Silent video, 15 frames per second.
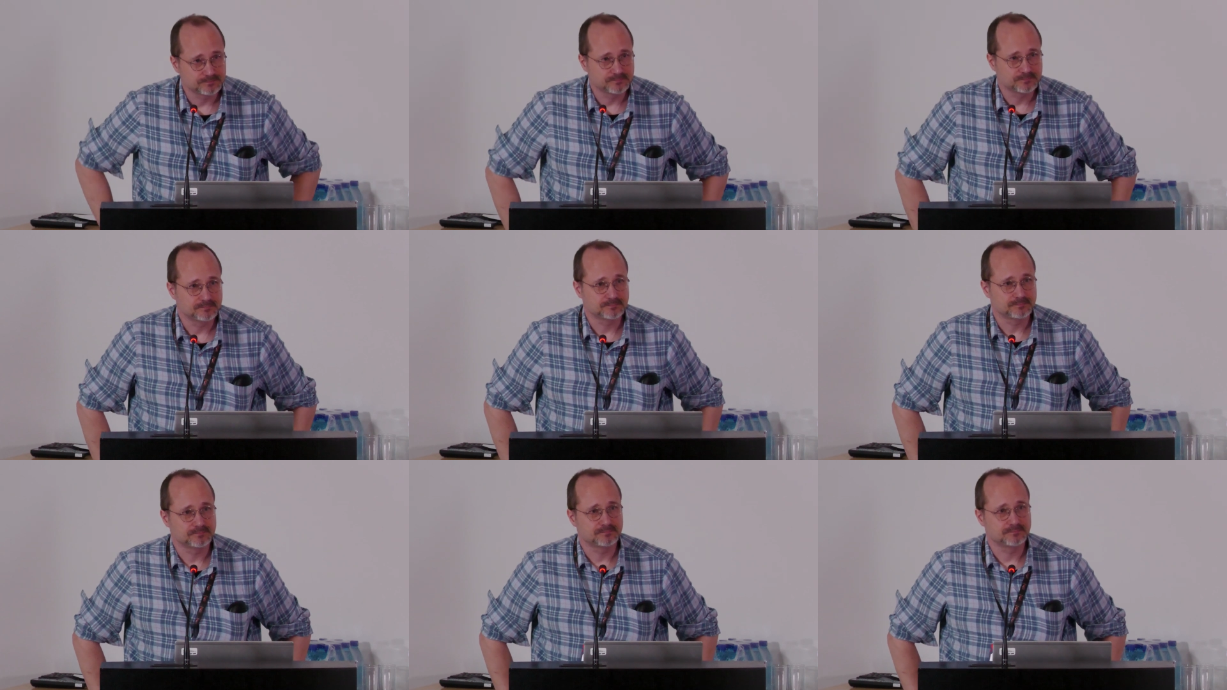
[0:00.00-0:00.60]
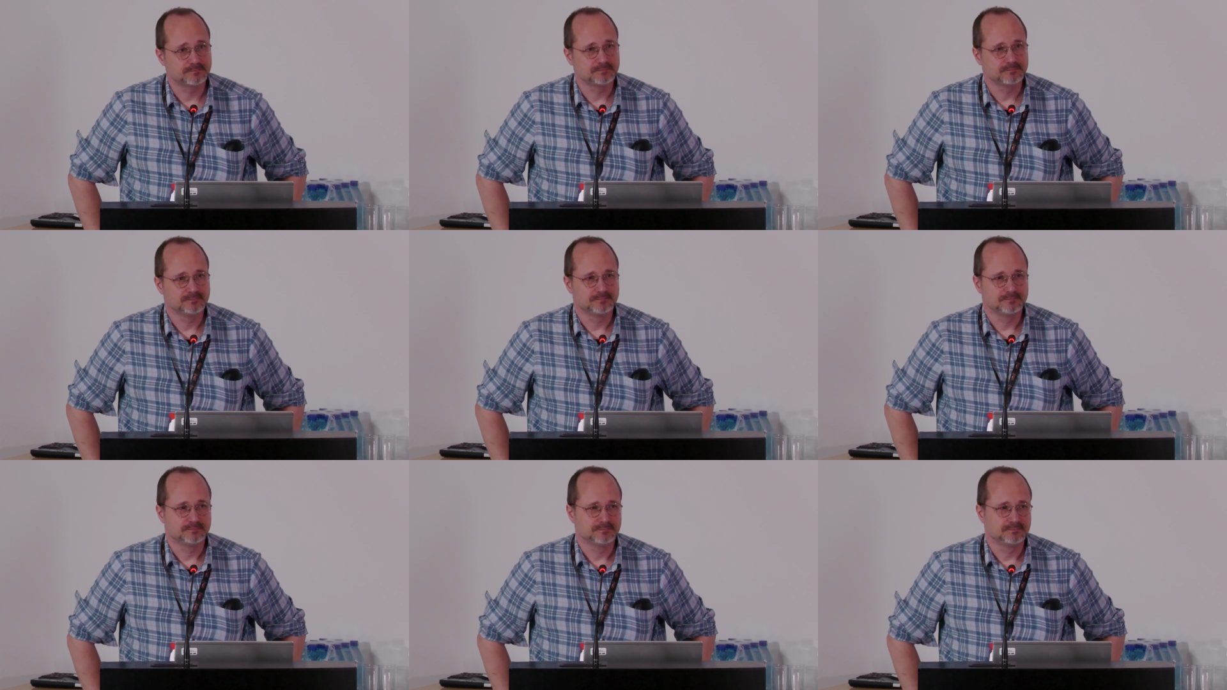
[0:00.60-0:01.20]

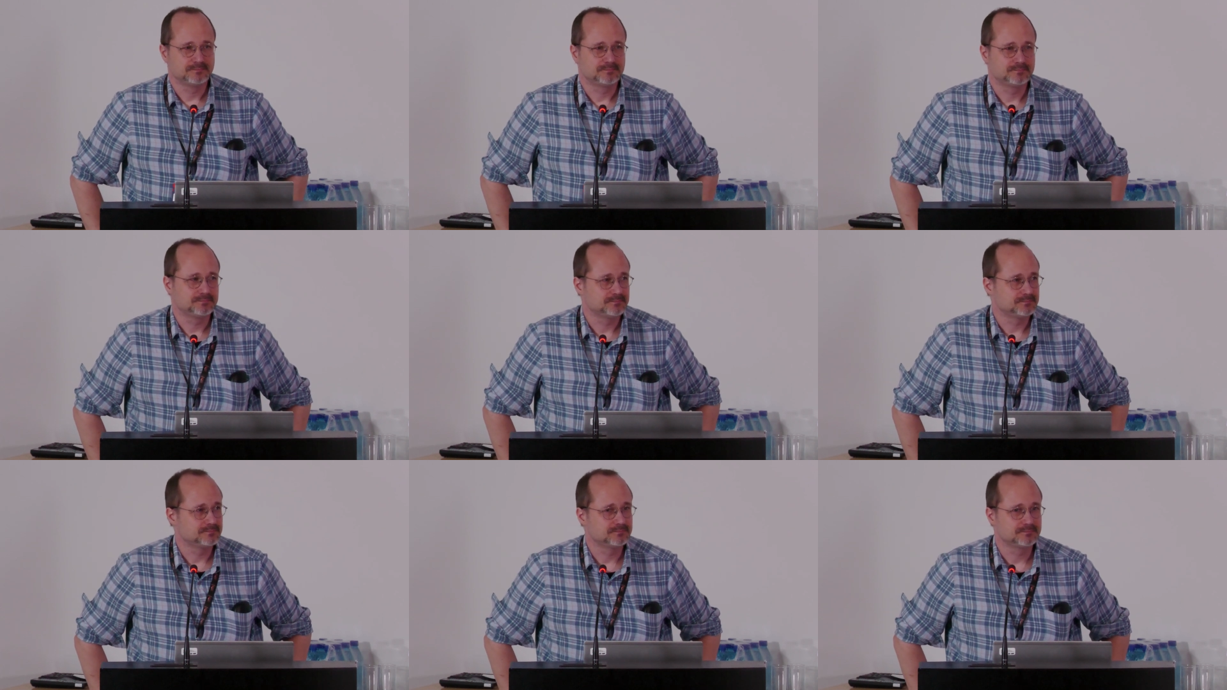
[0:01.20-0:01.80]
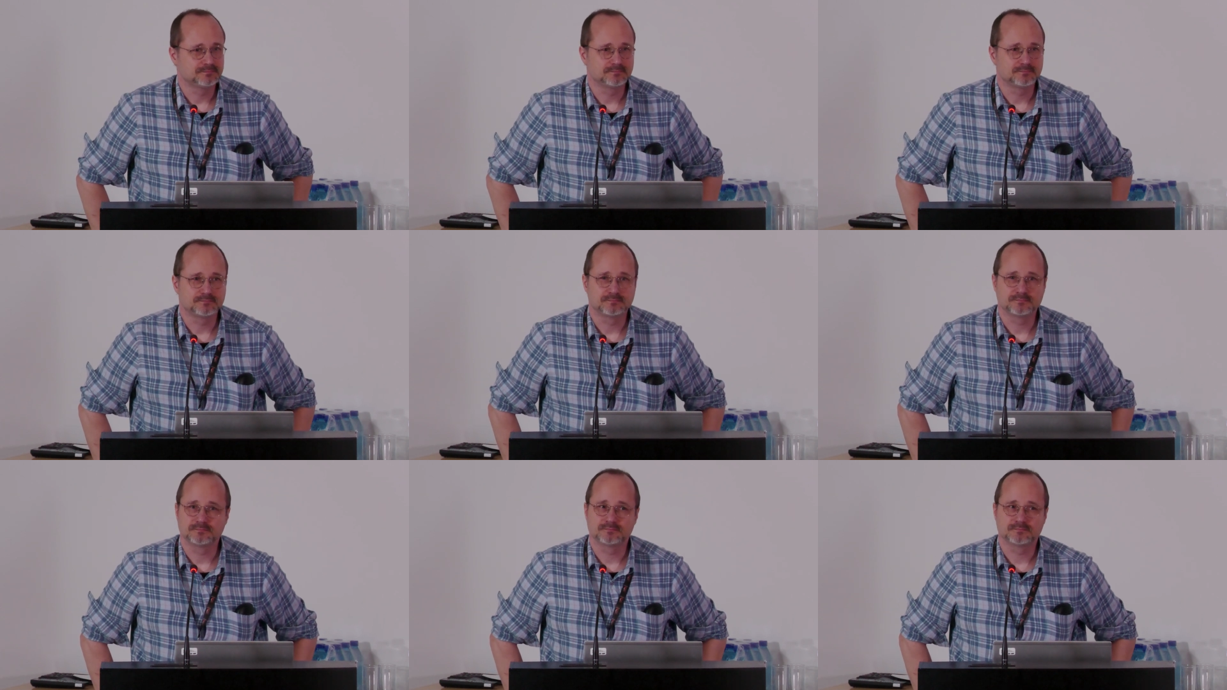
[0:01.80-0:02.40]

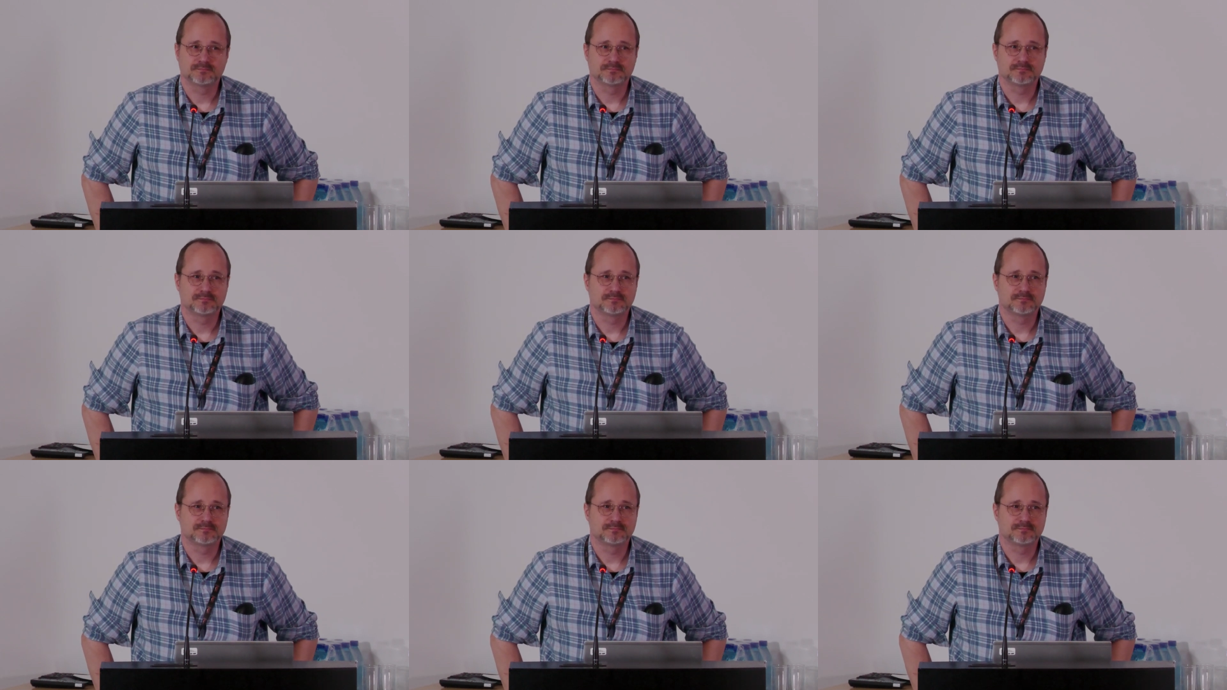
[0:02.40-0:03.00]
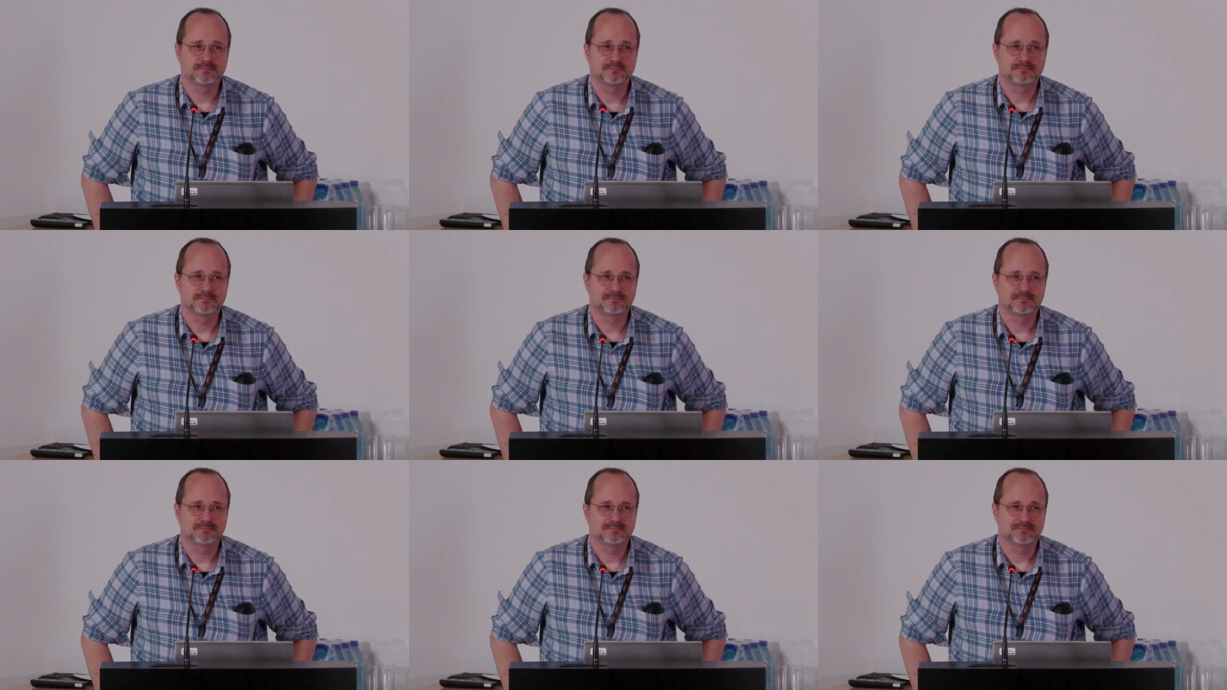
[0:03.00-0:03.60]

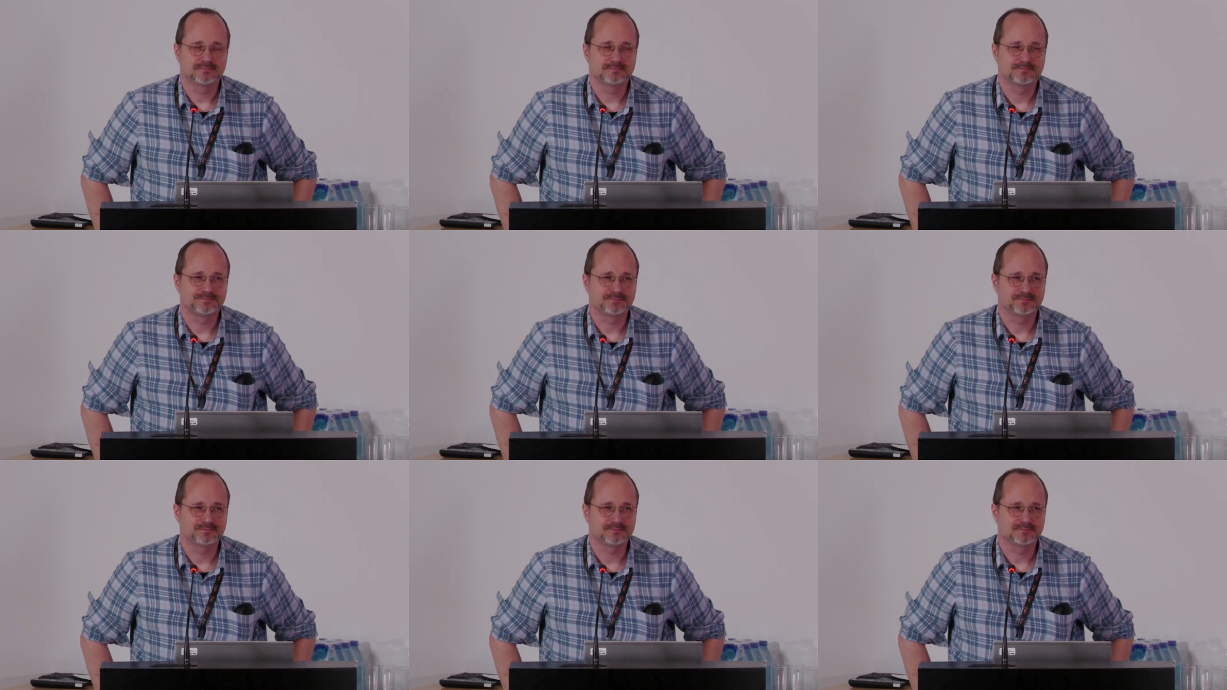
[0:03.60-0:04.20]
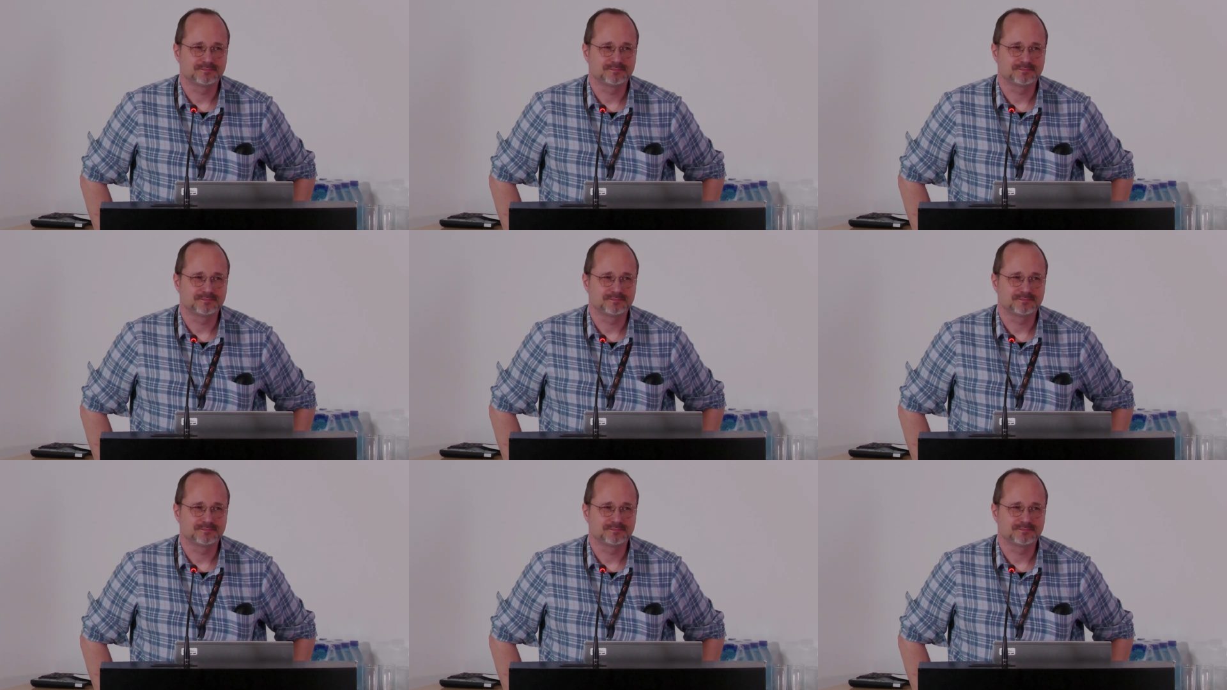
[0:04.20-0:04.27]
No one is speaking in this clip.